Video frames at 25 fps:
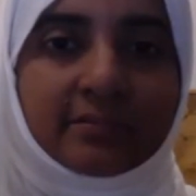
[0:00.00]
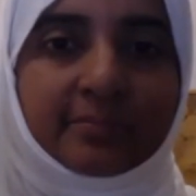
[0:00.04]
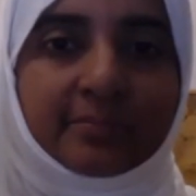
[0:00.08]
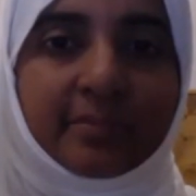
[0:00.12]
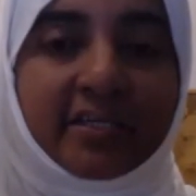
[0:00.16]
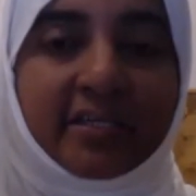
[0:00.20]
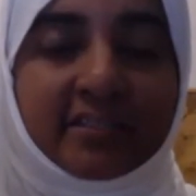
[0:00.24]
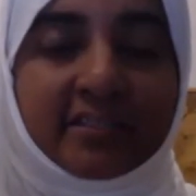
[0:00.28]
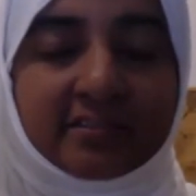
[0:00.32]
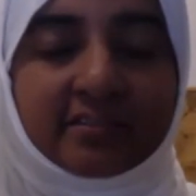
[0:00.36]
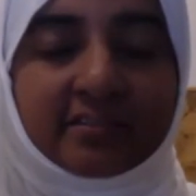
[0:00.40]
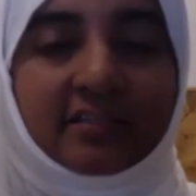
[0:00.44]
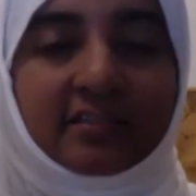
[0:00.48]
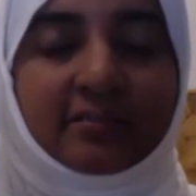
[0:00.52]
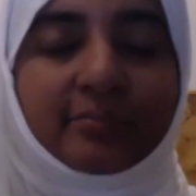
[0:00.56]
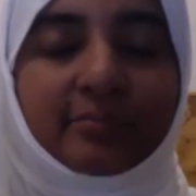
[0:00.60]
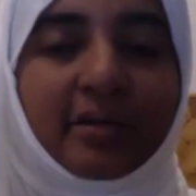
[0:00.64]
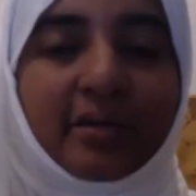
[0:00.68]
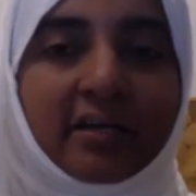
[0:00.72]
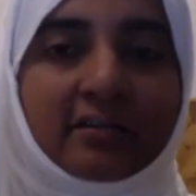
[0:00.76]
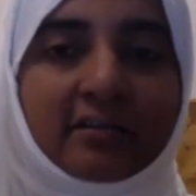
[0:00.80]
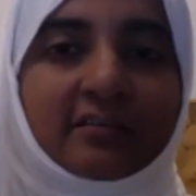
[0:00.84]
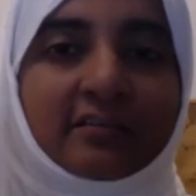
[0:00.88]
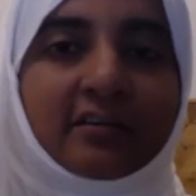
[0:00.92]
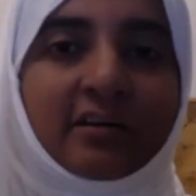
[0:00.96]
basic
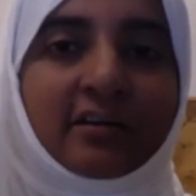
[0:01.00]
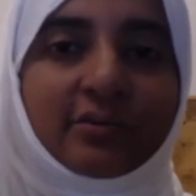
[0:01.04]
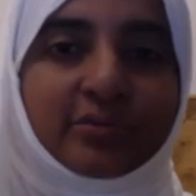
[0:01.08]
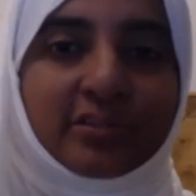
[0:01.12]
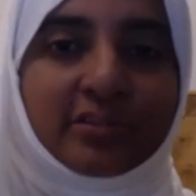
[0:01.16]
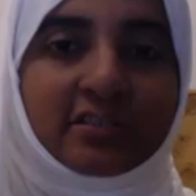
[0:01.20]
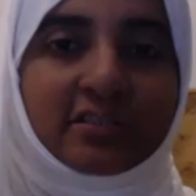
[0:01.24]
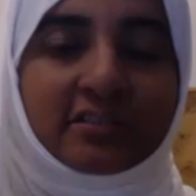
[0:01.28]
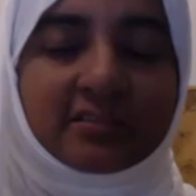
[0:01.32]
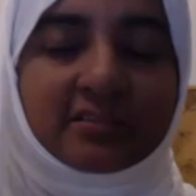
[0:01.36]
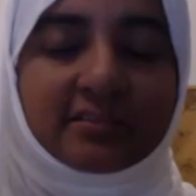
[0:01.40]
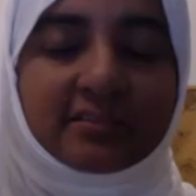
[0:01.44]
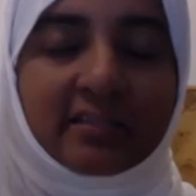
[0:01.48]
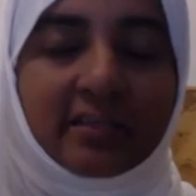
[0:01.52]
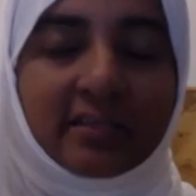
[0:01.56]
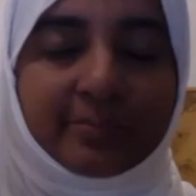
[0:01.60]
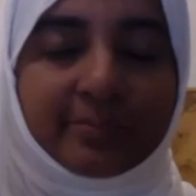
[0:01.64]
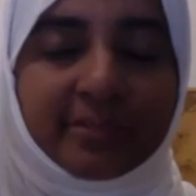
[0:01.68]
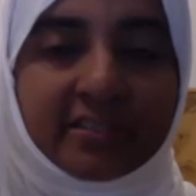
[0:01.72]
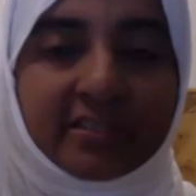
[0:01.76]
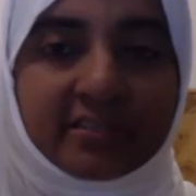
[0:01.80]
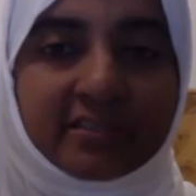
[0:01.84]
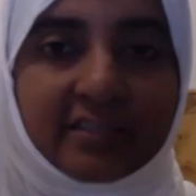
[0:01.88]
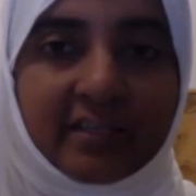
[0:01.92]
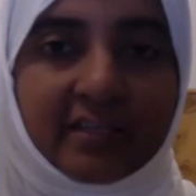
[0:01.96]
background in
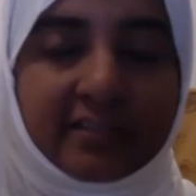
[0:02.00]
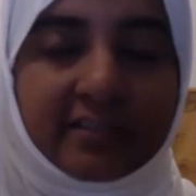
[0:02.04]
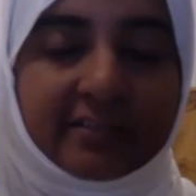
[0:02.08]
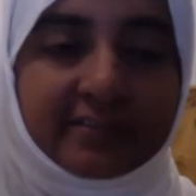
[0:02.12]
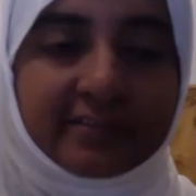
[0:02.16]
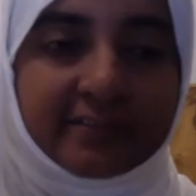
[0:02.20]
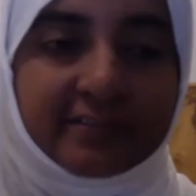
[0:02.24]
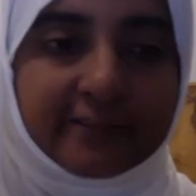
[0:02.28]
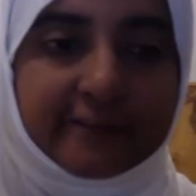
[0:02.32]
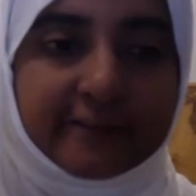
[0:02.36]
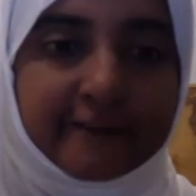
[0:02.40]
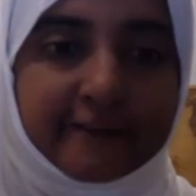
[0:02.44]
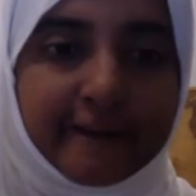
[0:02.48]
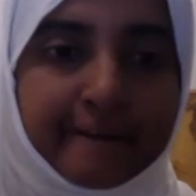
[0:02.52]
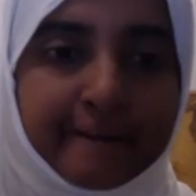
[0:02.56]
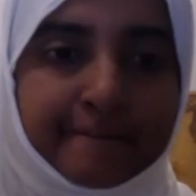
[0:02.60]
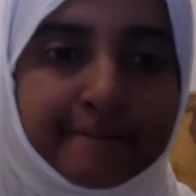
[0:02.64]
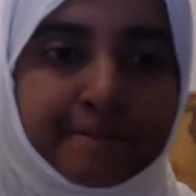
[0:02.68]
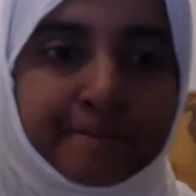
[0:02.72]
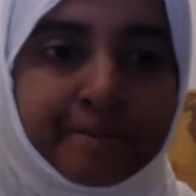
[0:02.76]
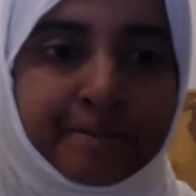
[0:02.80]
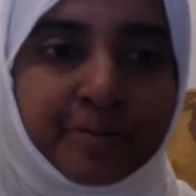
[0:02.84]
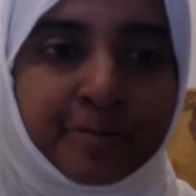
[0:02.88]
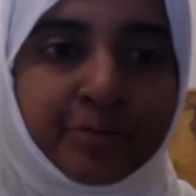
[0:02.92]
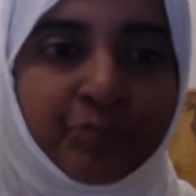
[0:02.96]
Islamic sciences.
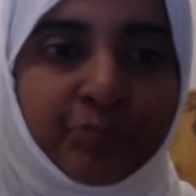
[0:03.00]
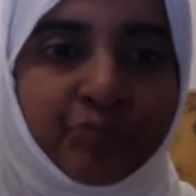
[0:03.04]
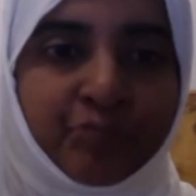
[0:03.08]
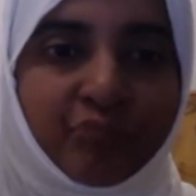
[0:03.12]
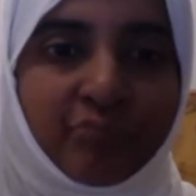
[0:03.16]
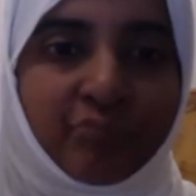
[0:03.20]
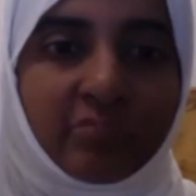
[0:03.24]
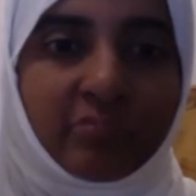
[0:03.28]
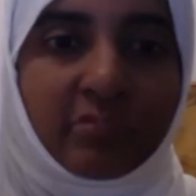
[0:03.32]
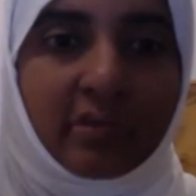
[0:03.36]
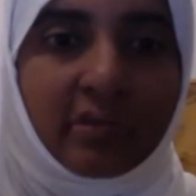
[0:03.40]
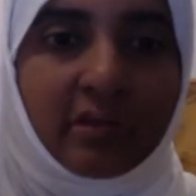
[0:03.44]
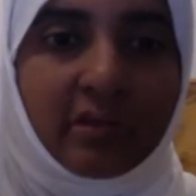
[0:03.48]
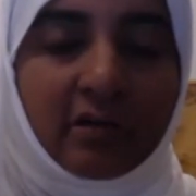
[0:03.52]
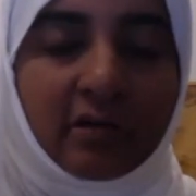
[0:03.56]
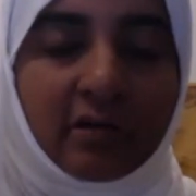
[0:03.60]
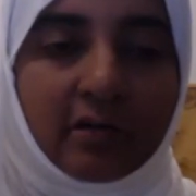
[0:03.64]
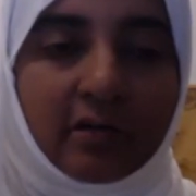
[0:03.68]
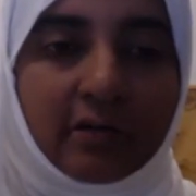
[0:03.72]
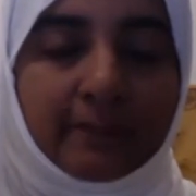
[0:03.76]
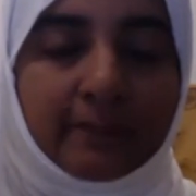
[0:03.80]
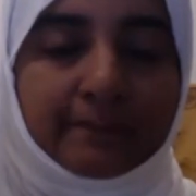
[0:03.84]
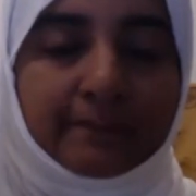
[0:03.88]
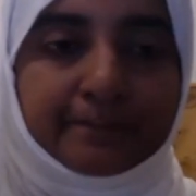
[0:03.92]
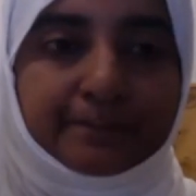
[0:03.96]

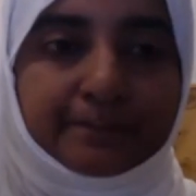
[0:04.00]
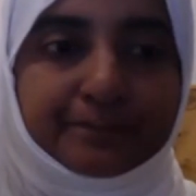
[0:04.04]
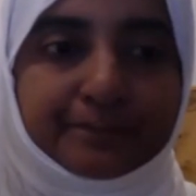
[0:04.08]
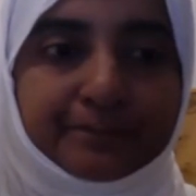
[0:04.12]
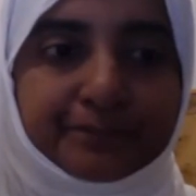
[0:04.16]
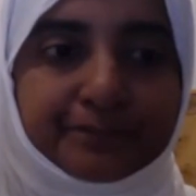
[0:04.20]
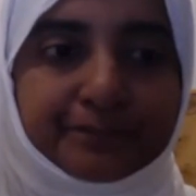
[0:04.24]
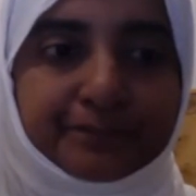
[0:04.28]
Um,